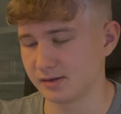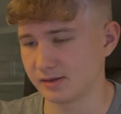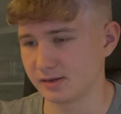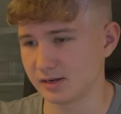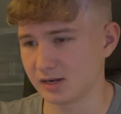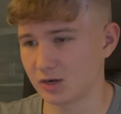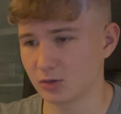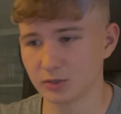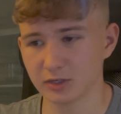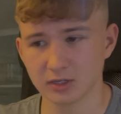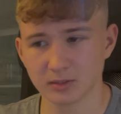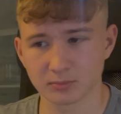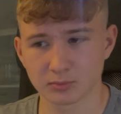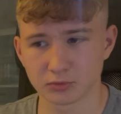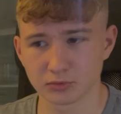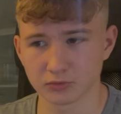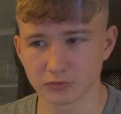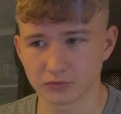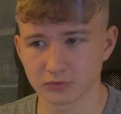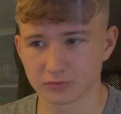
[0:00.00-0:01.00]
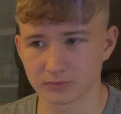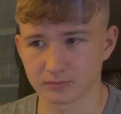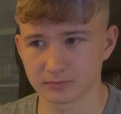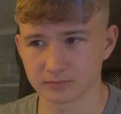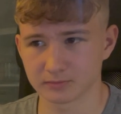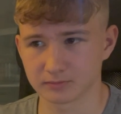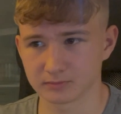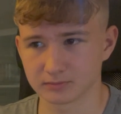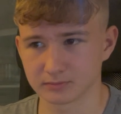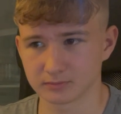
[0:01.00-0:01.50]
How can I improve
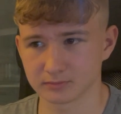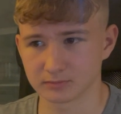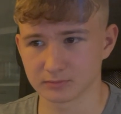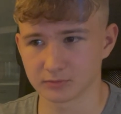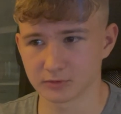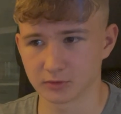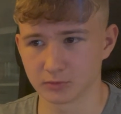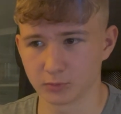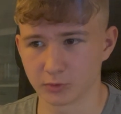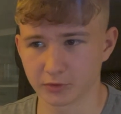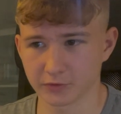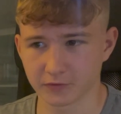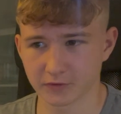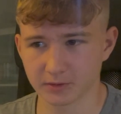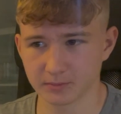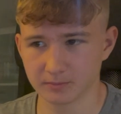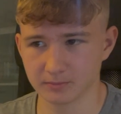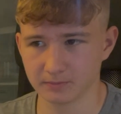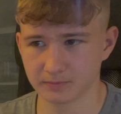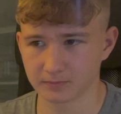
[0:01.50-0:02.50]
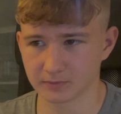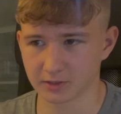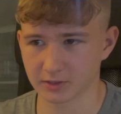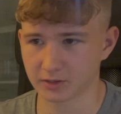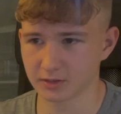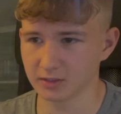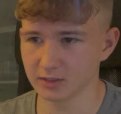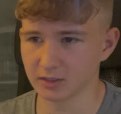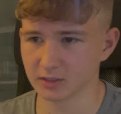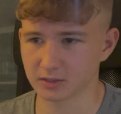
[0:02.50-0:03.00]
one of them? I
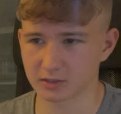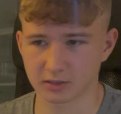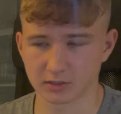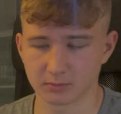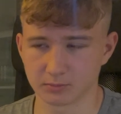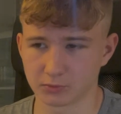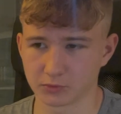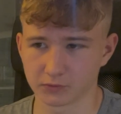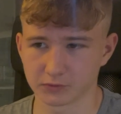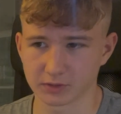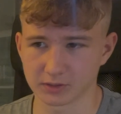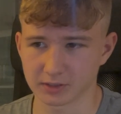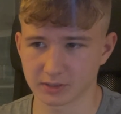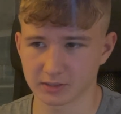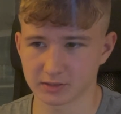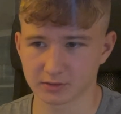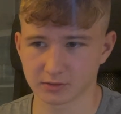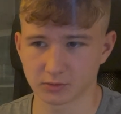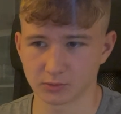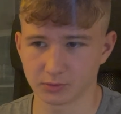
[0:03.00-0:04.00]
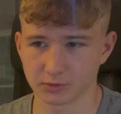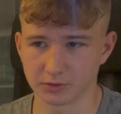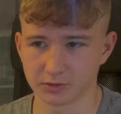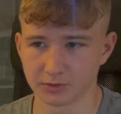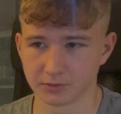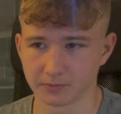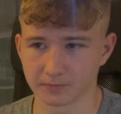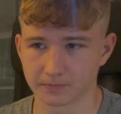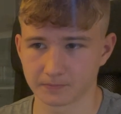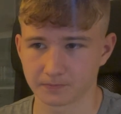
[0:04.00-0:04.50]
think I can improve the knight going
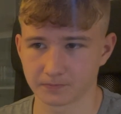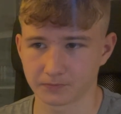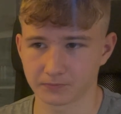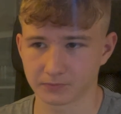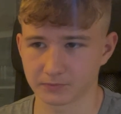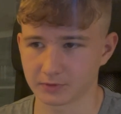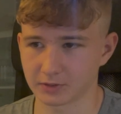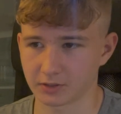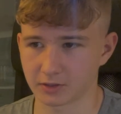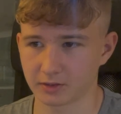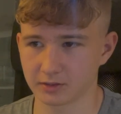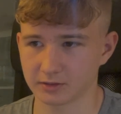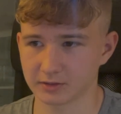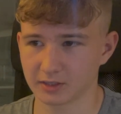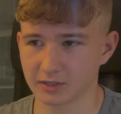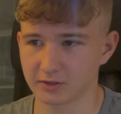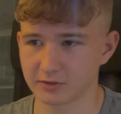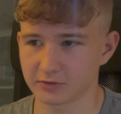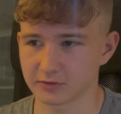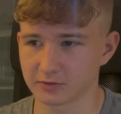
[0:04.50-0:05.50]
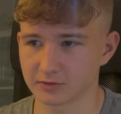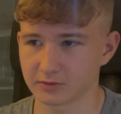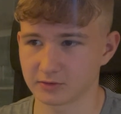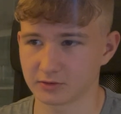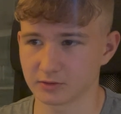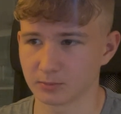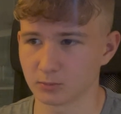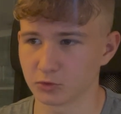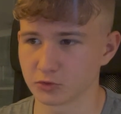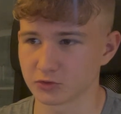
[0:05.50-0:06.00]
here. I think that is
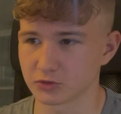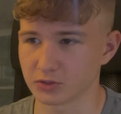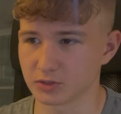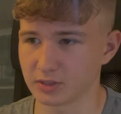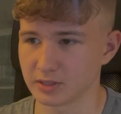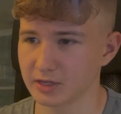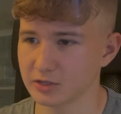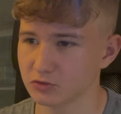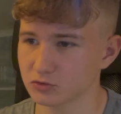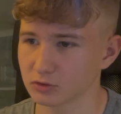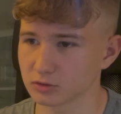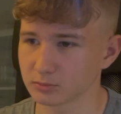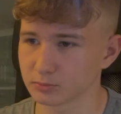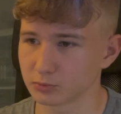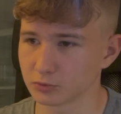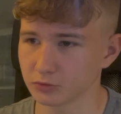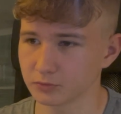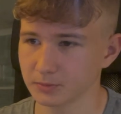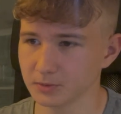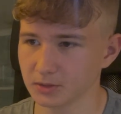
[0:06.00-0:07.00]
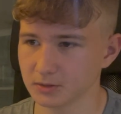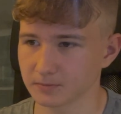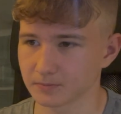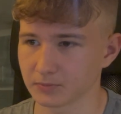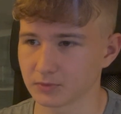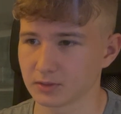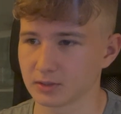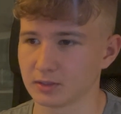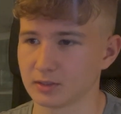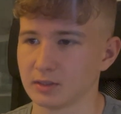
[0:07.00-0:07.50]
the most natural improvement.
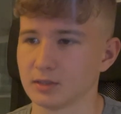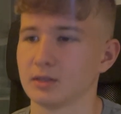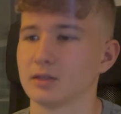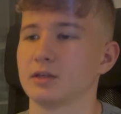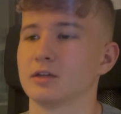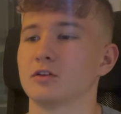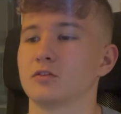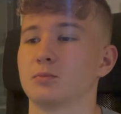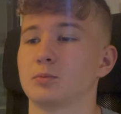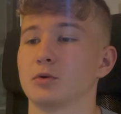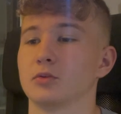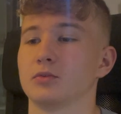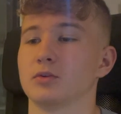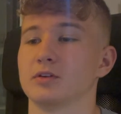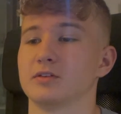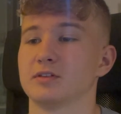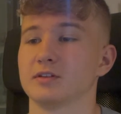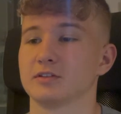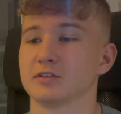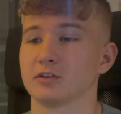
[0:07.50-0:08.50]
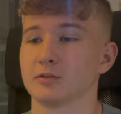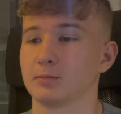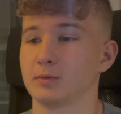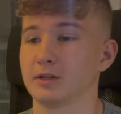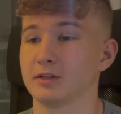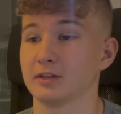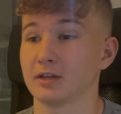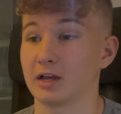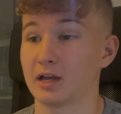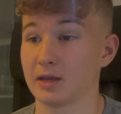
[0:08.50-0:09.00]
If pawn to a6 is
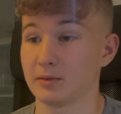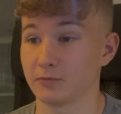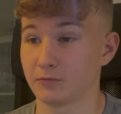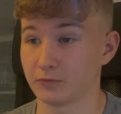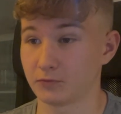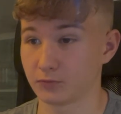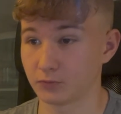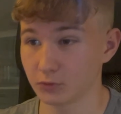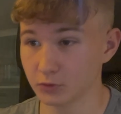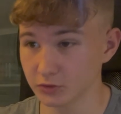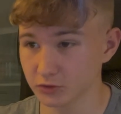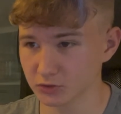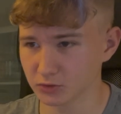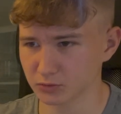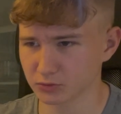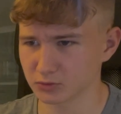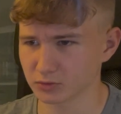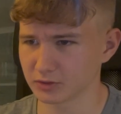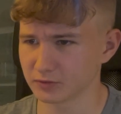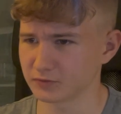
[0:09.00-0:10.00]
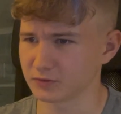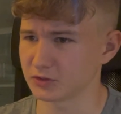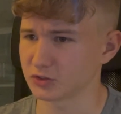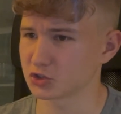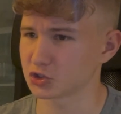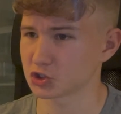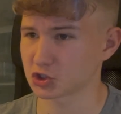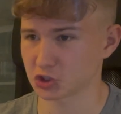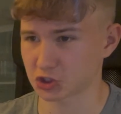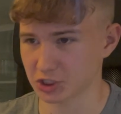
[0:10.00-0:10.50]
played, I'm first going to give this
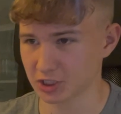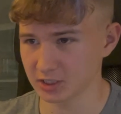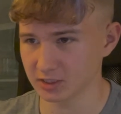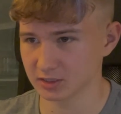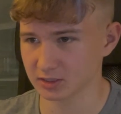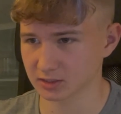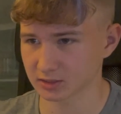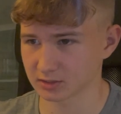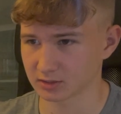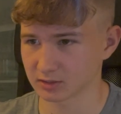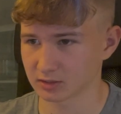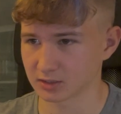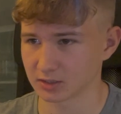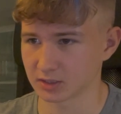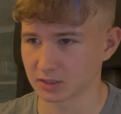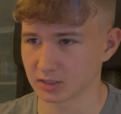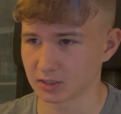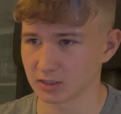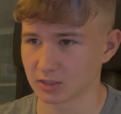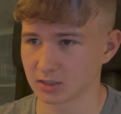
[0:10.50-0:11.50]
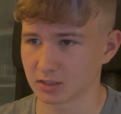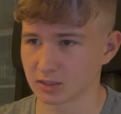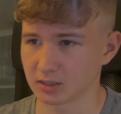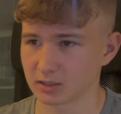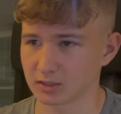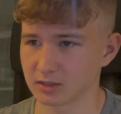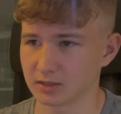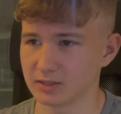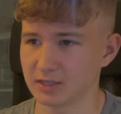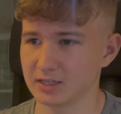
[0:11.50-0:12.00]
check.
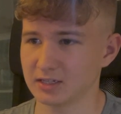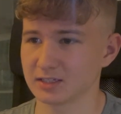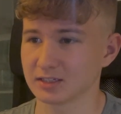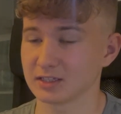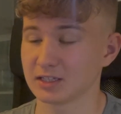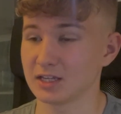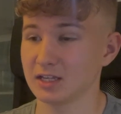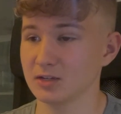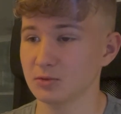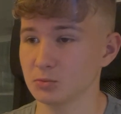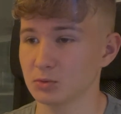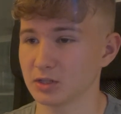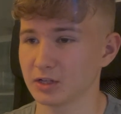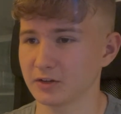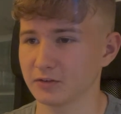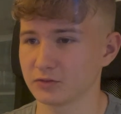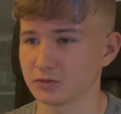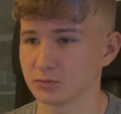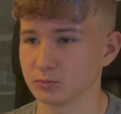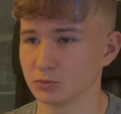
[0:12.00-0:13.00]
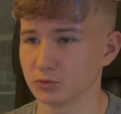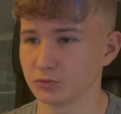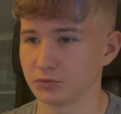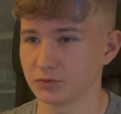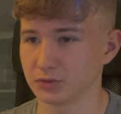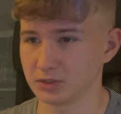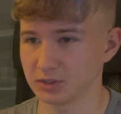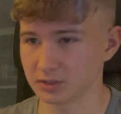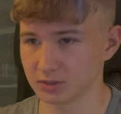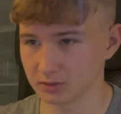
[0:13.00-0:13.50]
Then the king will have to move
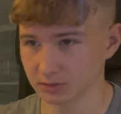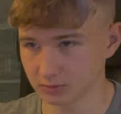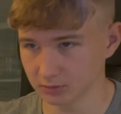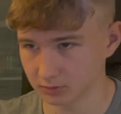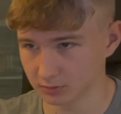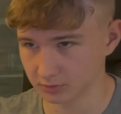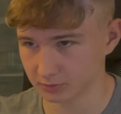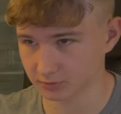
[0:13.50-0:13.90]
here.